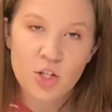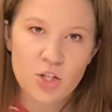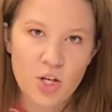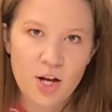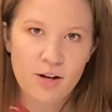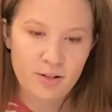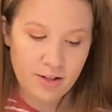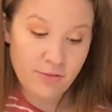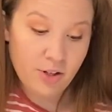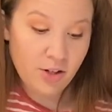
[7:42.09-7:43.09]
So
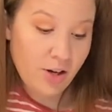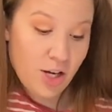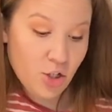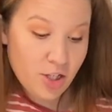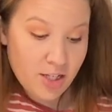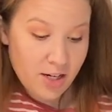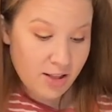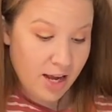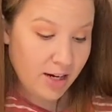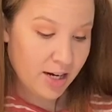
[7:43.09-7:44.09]
if you're interested
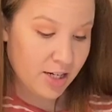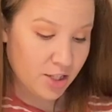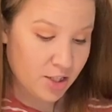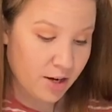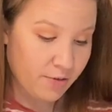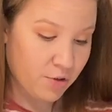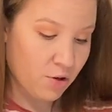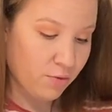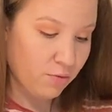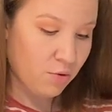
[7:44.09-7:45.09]
in that kind of stuff,
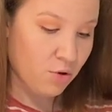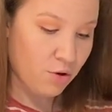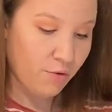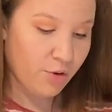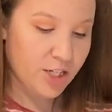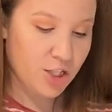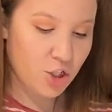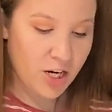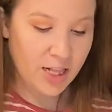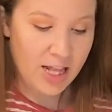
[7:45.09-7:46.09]
don't forget to
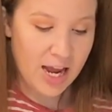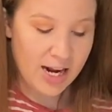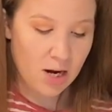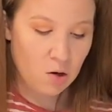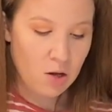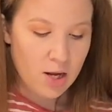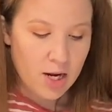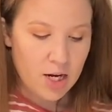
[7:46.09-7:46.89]
check that out.